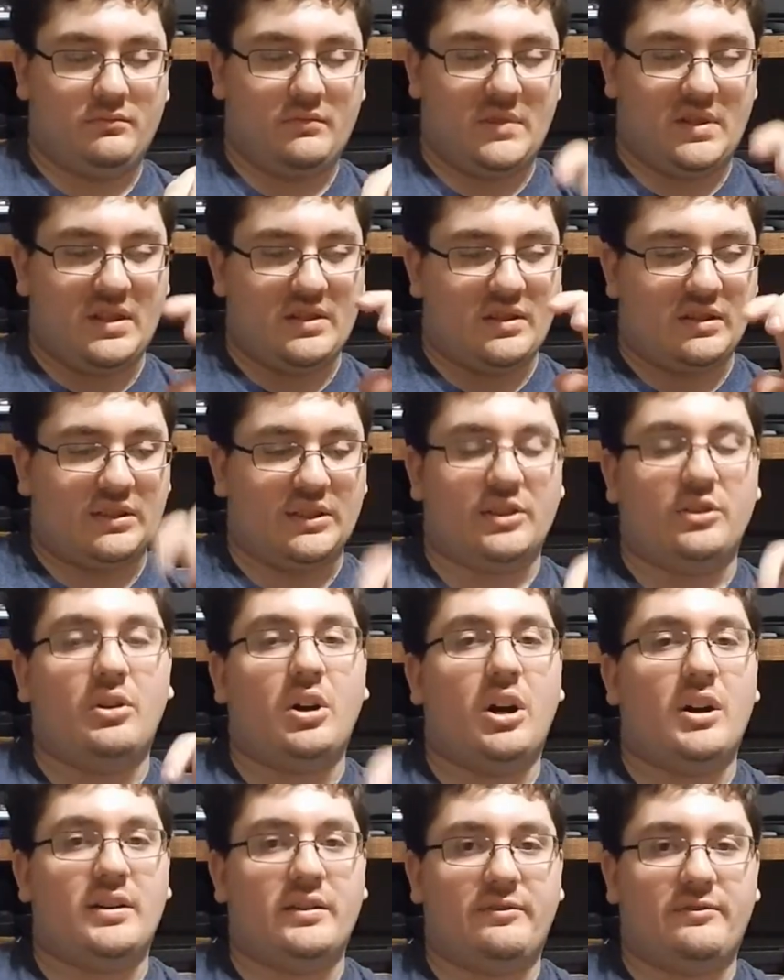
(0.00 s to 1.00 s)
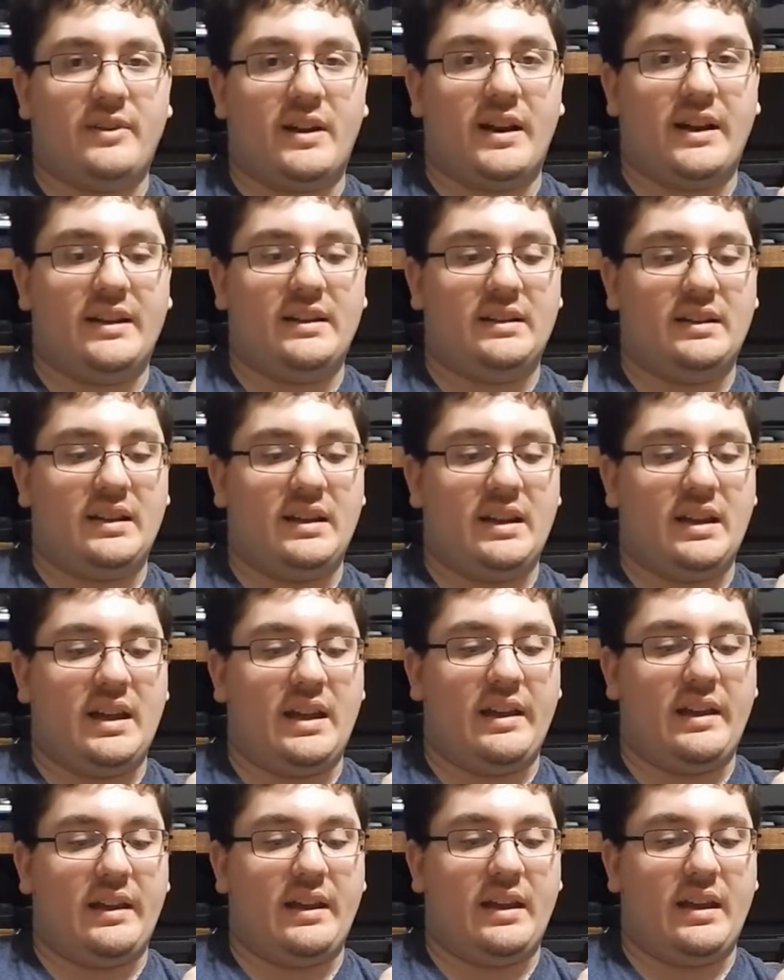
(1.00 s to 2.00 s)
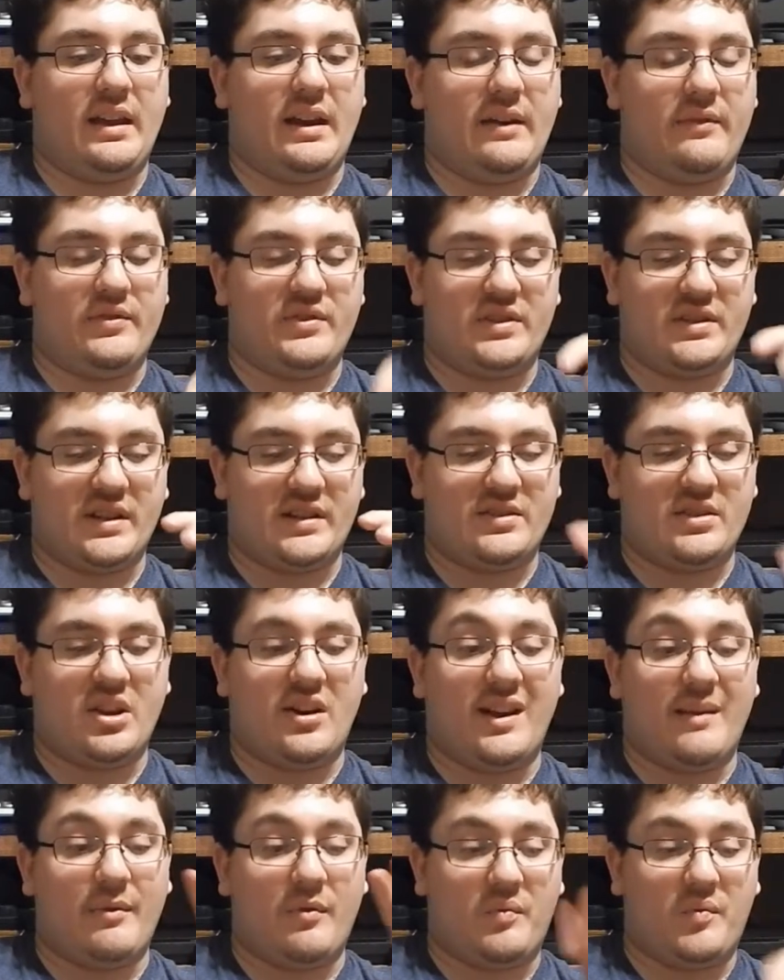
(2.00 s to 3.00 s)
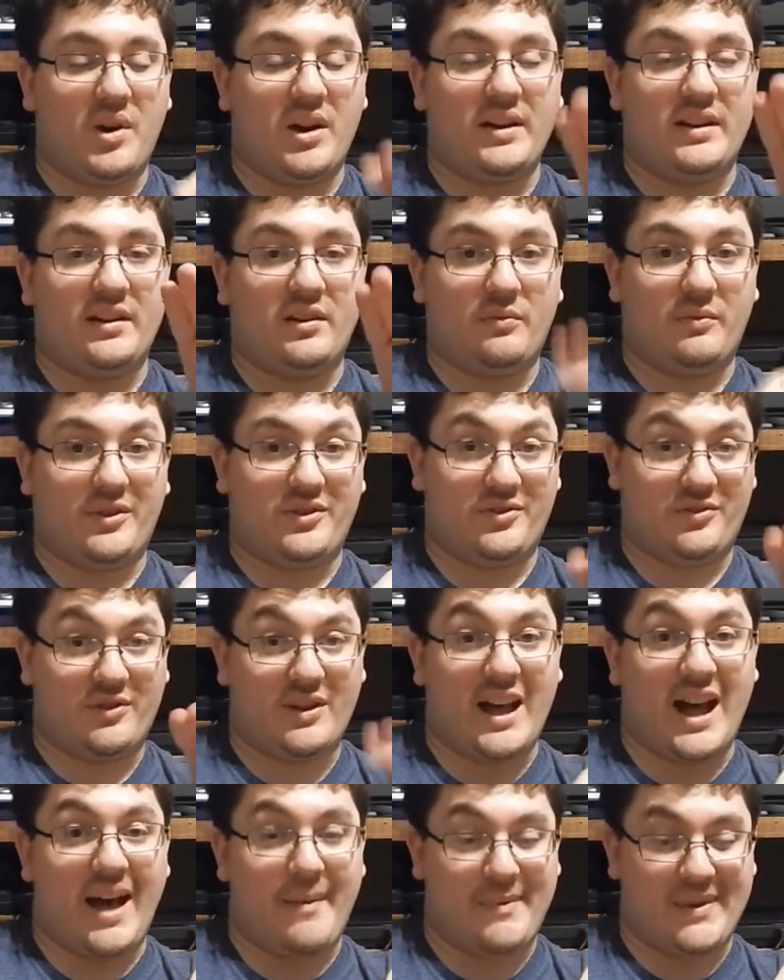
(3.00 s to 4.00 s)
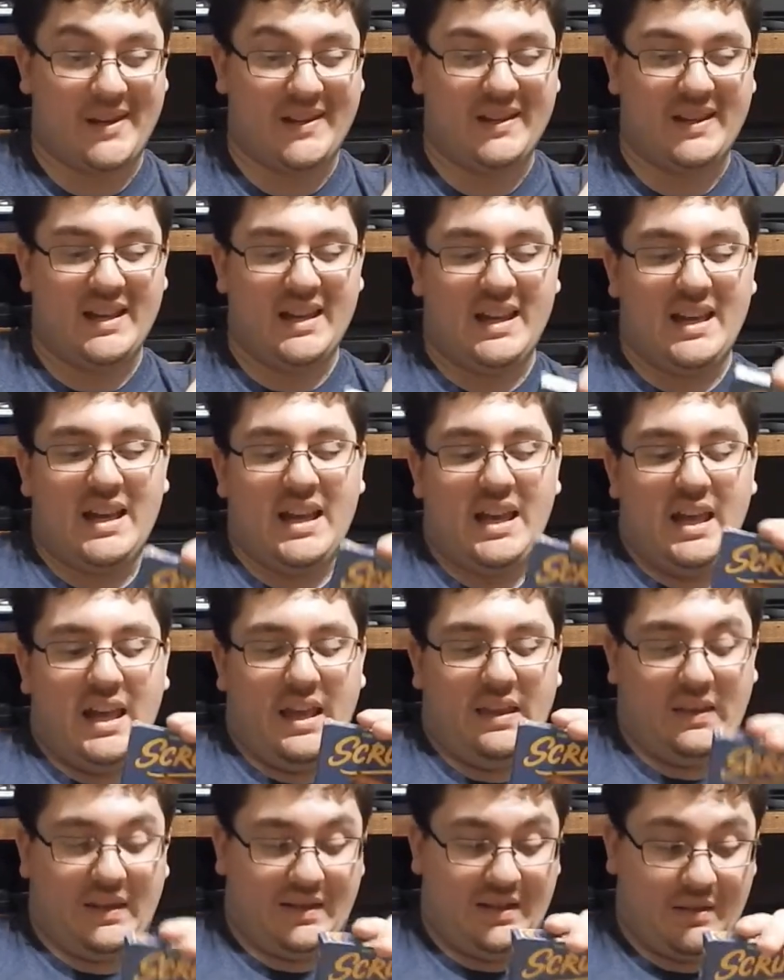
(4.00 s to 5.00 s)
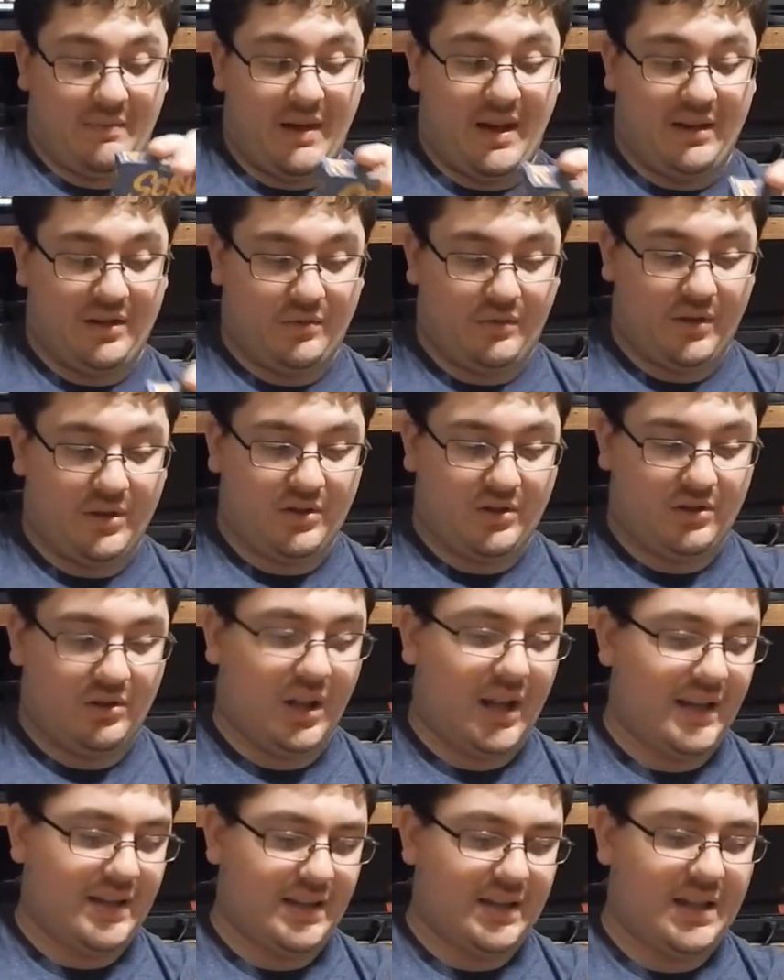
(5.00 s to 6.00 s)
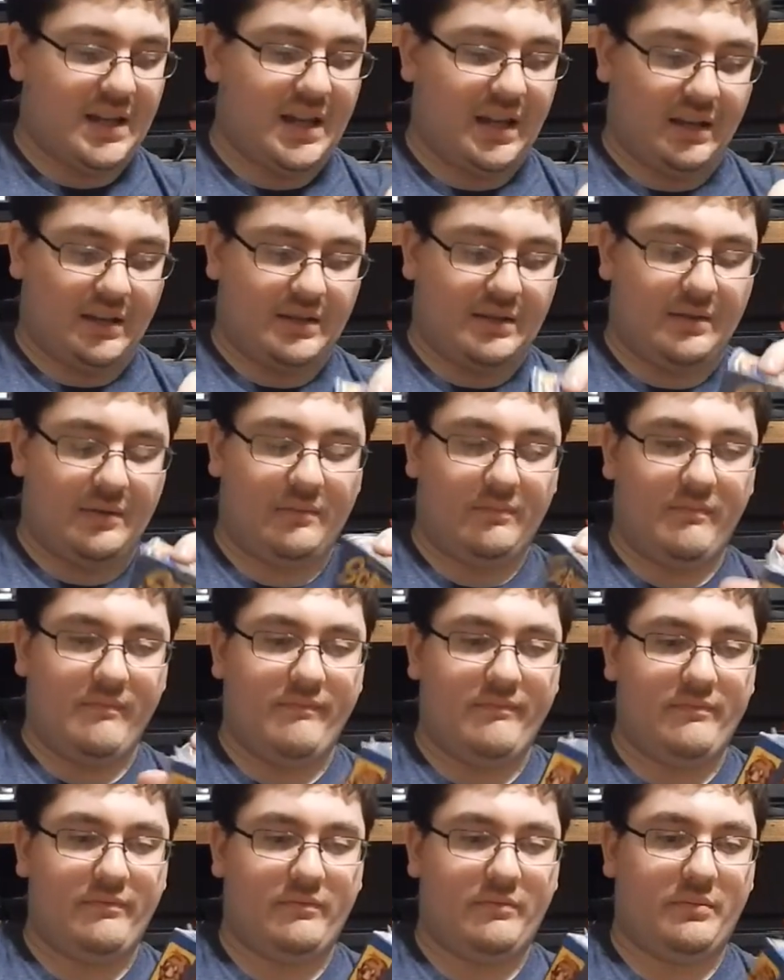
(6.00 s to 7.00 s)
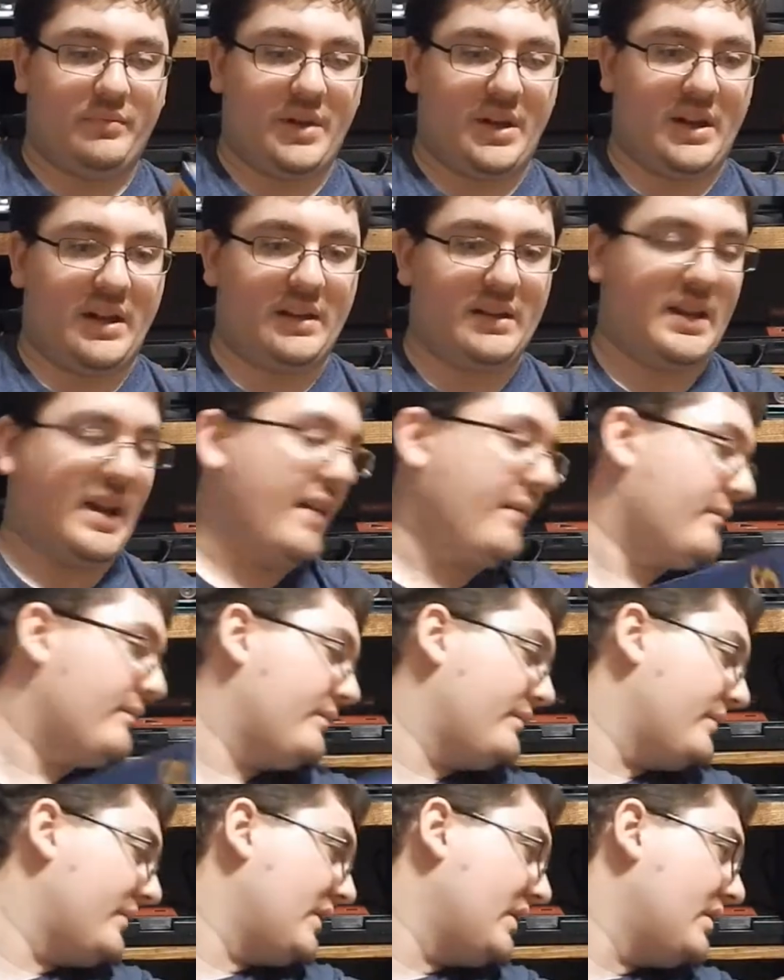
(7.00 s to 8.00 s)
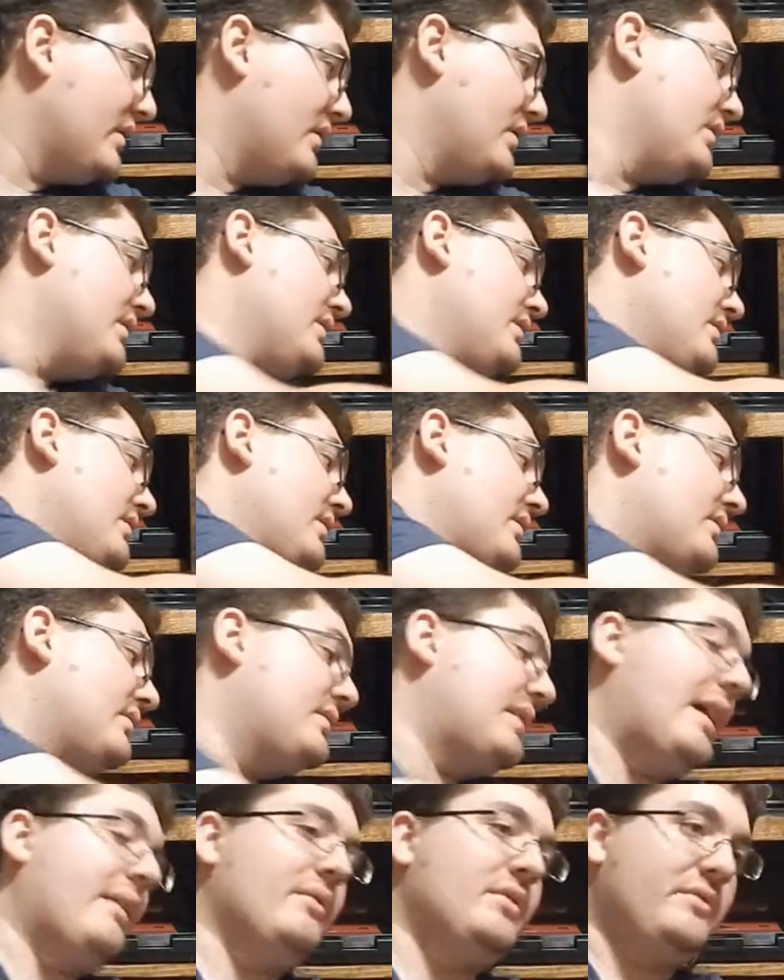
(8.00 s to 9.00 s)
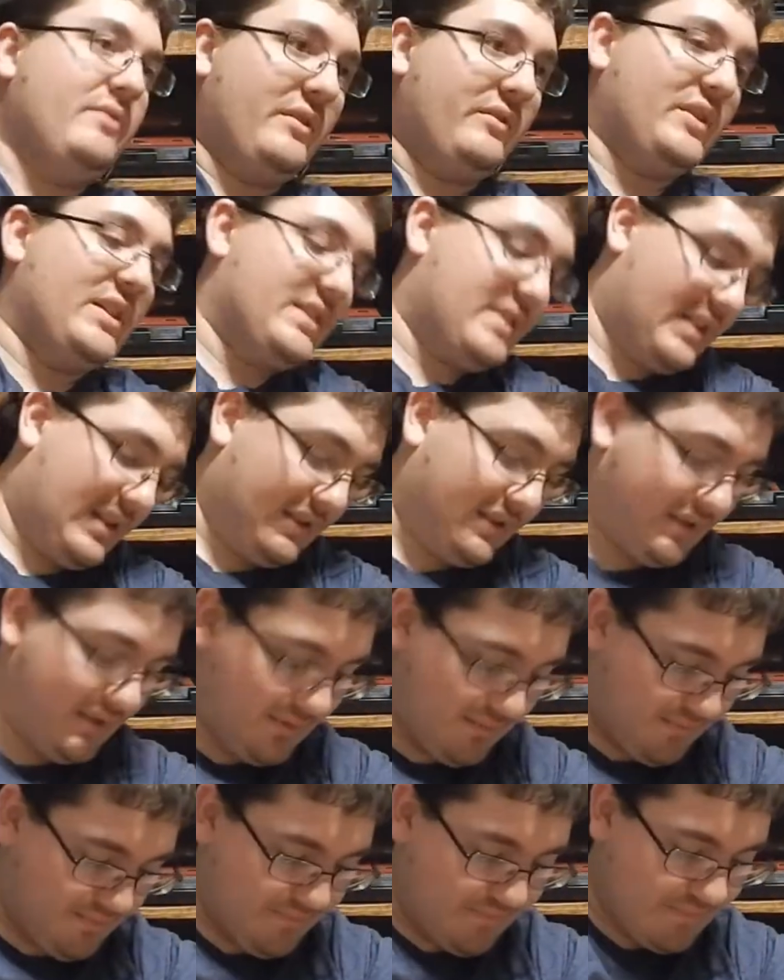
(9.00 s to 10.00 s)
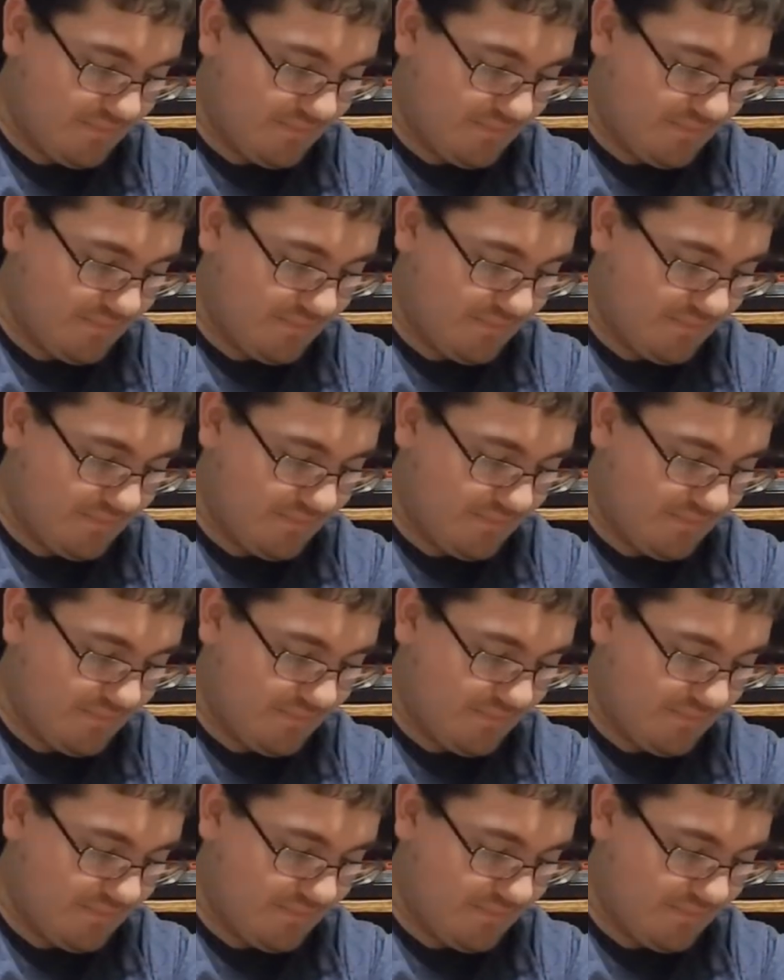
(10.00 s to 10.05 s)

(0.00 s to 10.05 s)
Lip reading: It's just a little hard to find, and ever since I saw it, I've been wanting an original copy. And this is about as original as it gets. But, yeah. That was 50 cents.